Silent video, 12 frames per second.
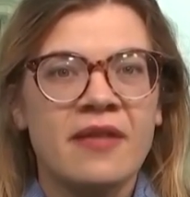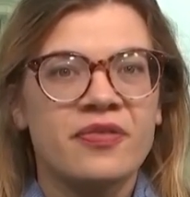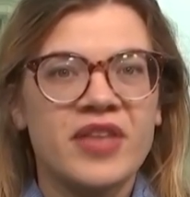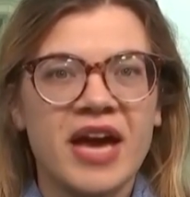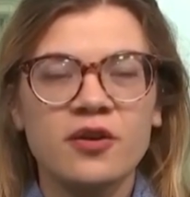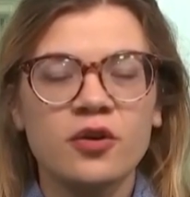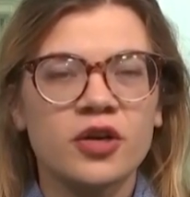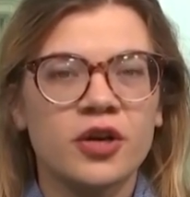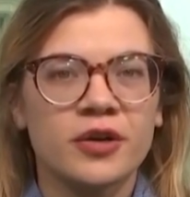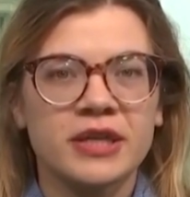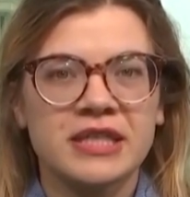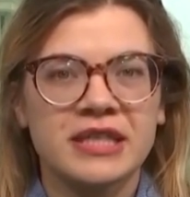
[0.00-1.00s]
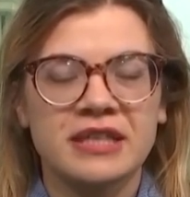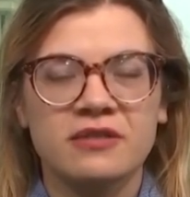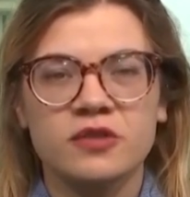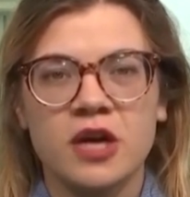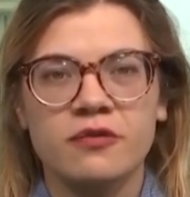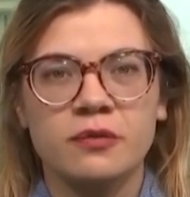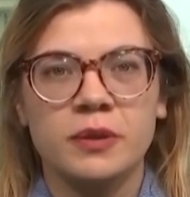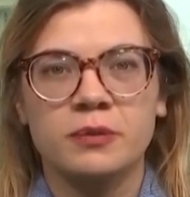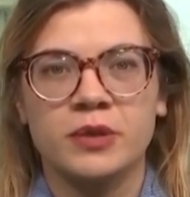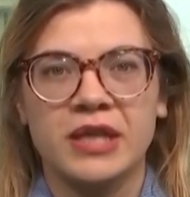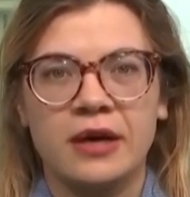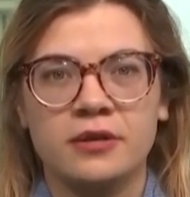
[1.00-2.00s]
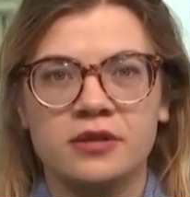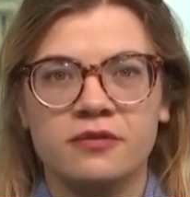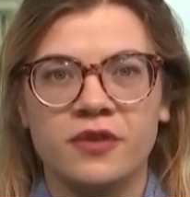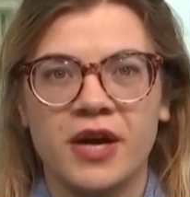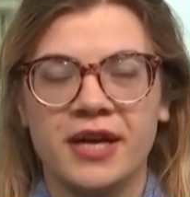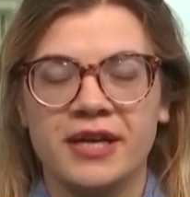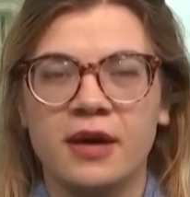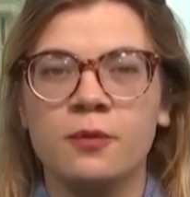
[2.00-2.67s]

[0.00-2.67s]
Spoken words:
they're not going to leave government without a fight.